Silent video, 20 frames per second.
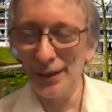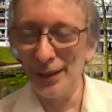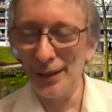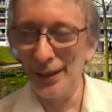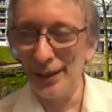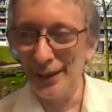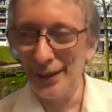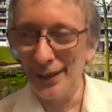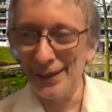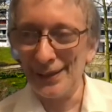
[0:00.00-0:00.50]

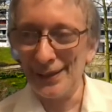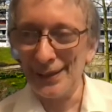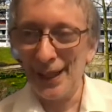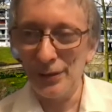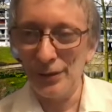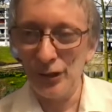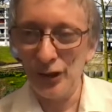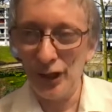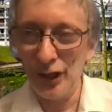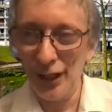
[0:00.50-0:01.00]

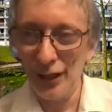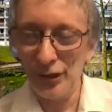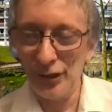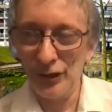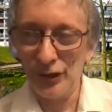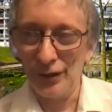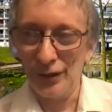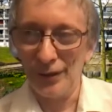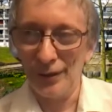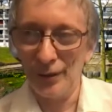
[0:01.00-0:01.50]

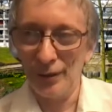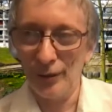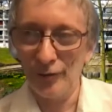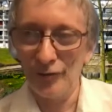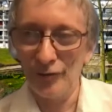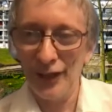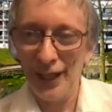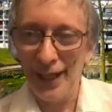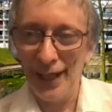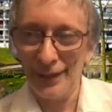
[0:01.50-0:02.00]
instantiation
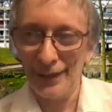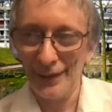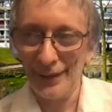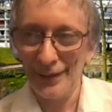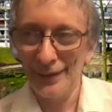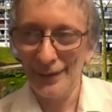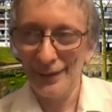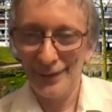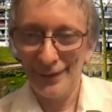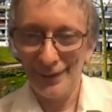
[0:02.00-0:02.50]
of that
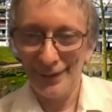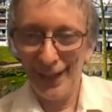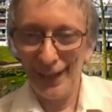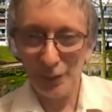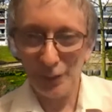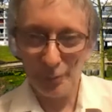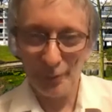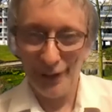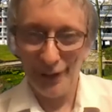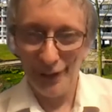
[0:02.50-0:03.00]

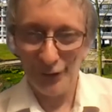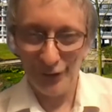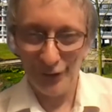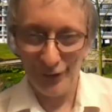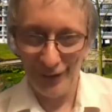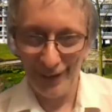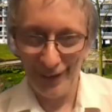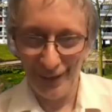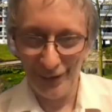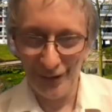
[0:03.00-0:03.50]
explanation
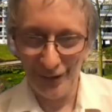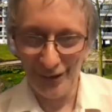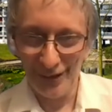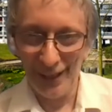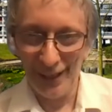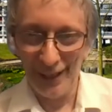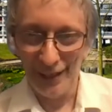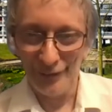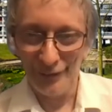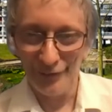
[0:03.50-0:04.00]
that I just
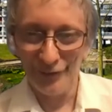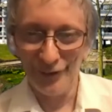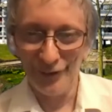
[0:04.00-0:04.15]
gave.